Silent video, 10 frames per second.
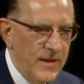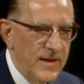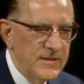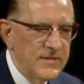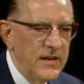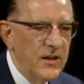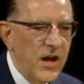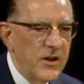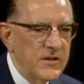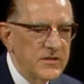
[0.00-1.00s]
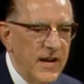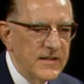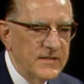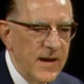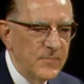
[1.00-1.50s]
Still others
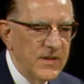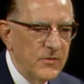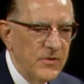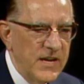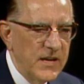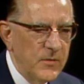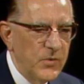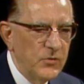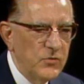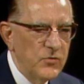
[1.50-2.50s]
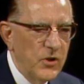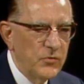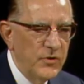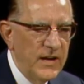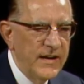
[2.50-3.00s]
accept and read it, but do
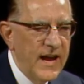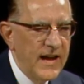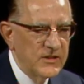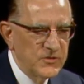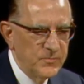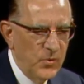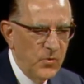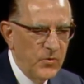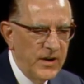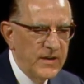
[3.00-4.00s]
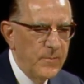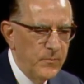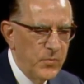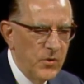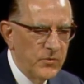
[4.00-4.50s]
not really explore it and
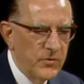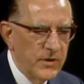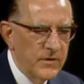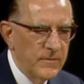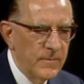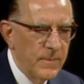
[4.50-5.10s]
ponder it.